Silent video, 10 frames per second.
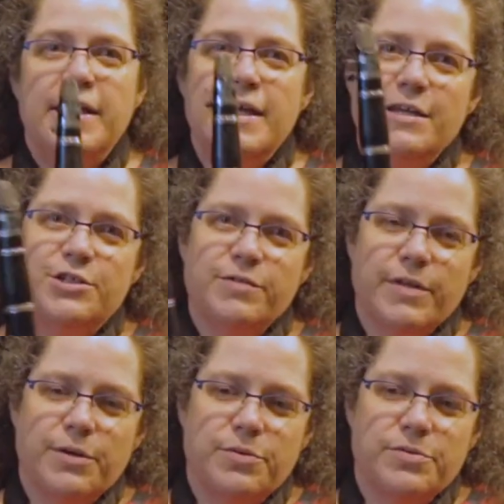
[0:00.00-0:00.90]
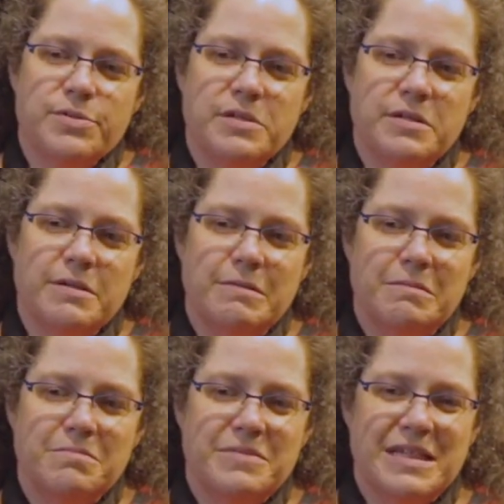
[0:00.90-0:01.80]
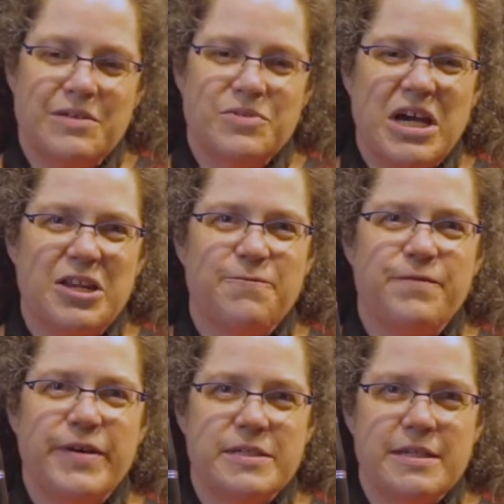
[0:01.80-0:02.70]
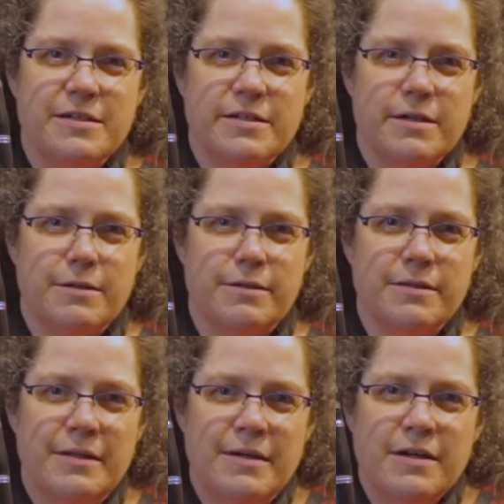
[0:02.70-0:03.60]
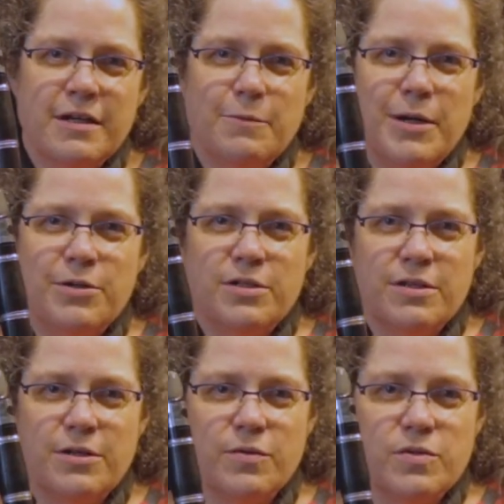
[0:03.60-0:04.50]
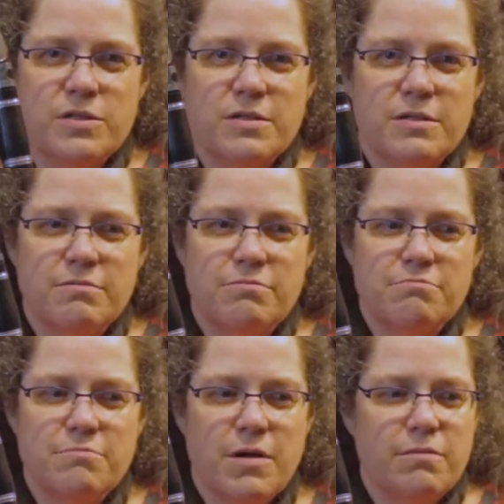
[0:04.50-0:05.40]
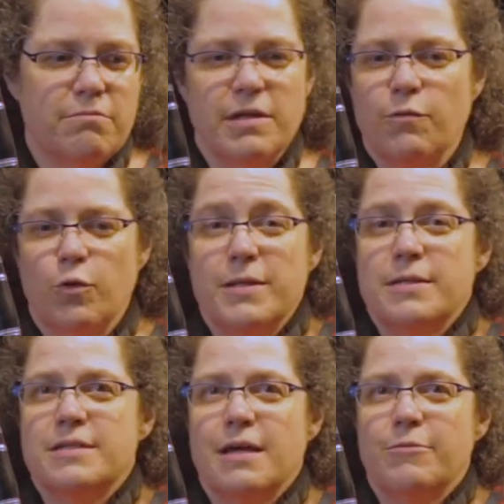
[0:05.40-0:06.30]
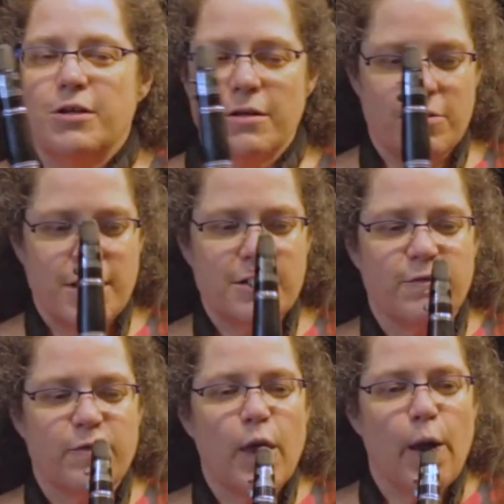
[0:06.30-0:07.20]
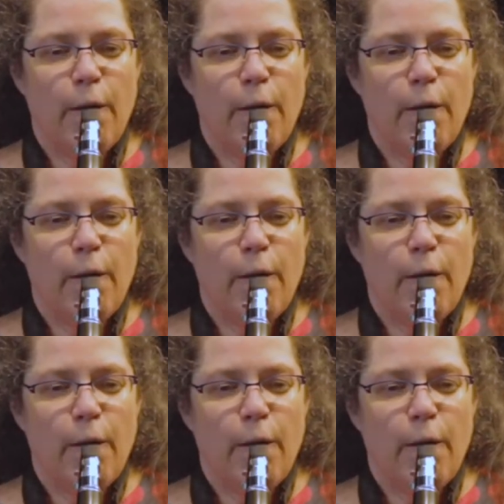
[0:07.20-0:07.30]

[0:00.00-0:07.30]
Each of those sounds kind of fuzzy and dull compared to the notes that would be the same in another octave.